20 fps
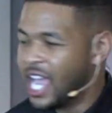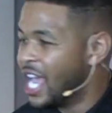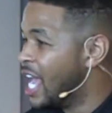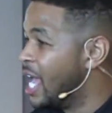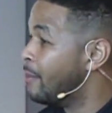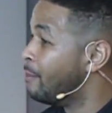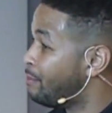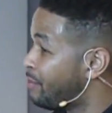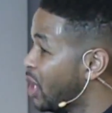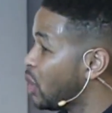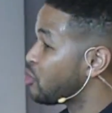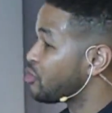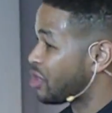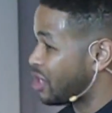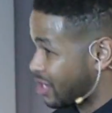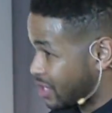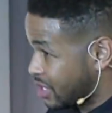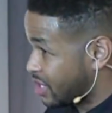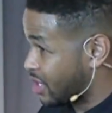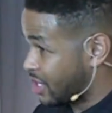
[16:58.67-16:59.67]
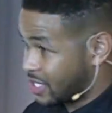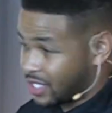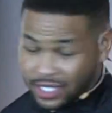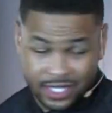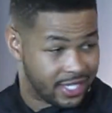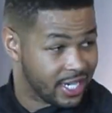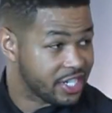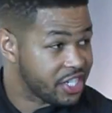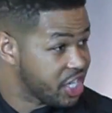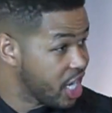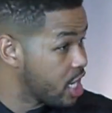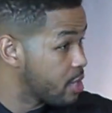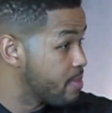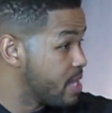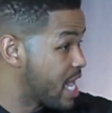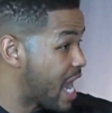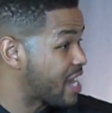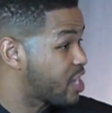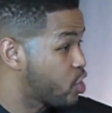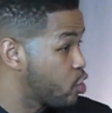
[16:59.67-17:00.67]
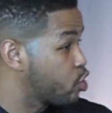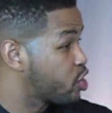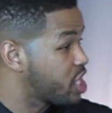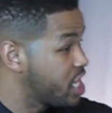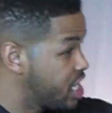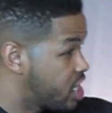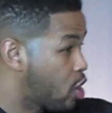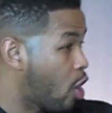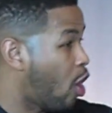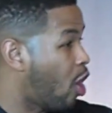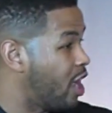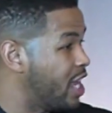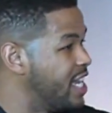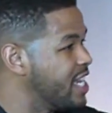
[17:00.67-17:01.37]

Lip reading: and built the gentleman that you see called